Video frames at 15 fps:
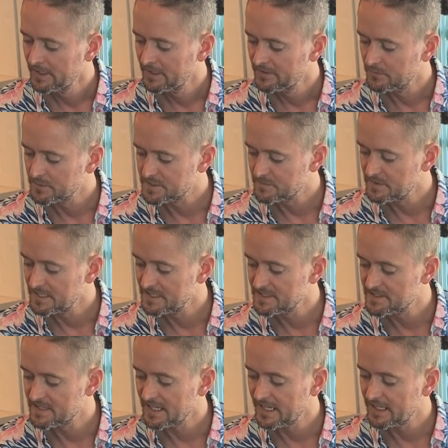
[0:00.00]
which means
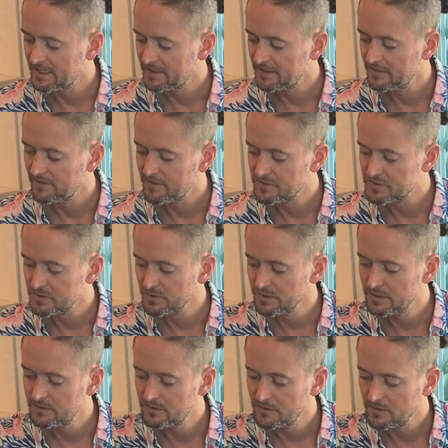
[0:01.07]
that the
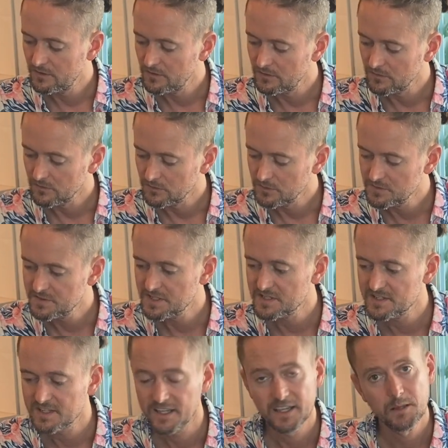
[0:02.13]
druid loses
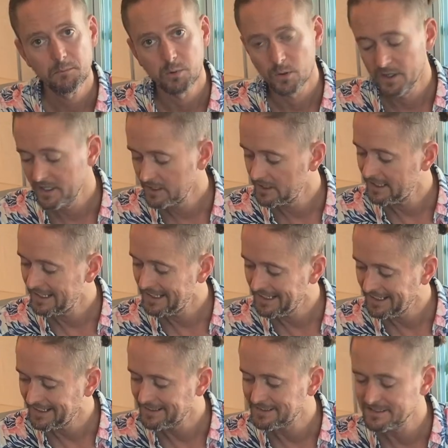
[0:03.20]
a hit point
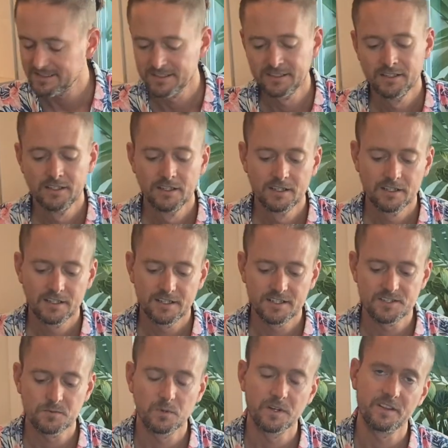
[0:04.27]
and gets
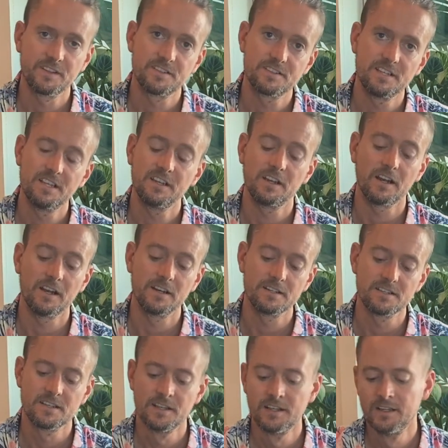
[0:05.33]
one of the scene cards.
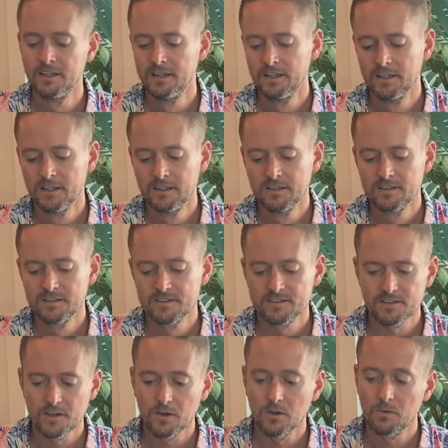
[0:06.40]

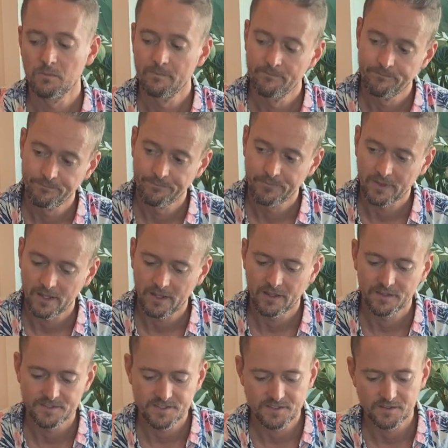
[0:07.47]
So
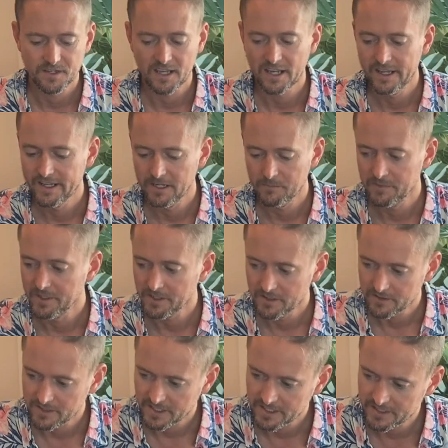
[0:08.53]
as the guide, I'm like,
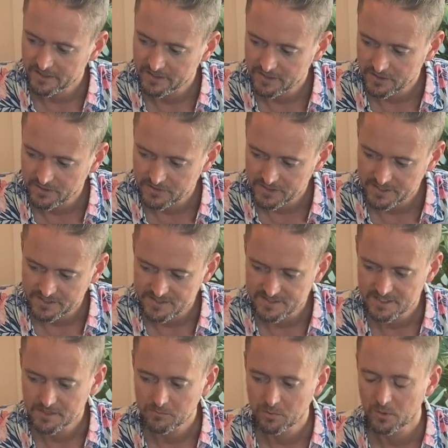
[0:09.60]
okay, here you go. You get a
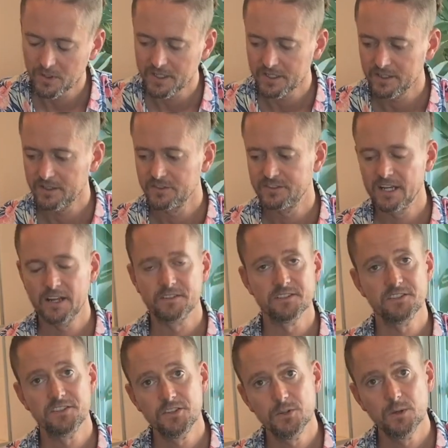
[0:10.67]
scene point. You're down to
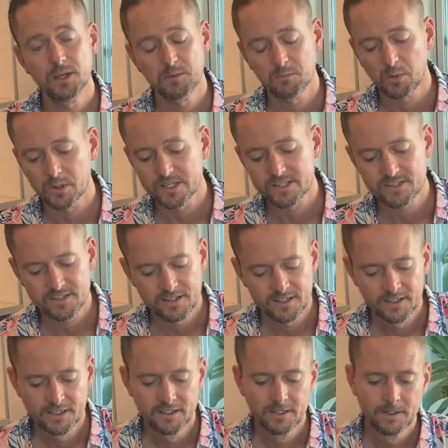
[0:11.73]
2 hit points,
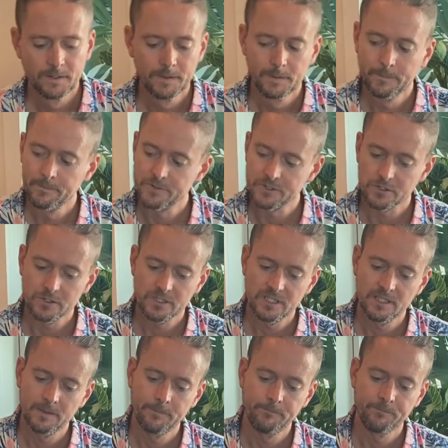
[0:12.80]
druid.
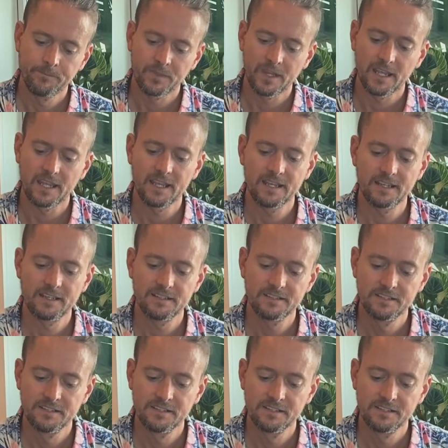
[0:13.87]
And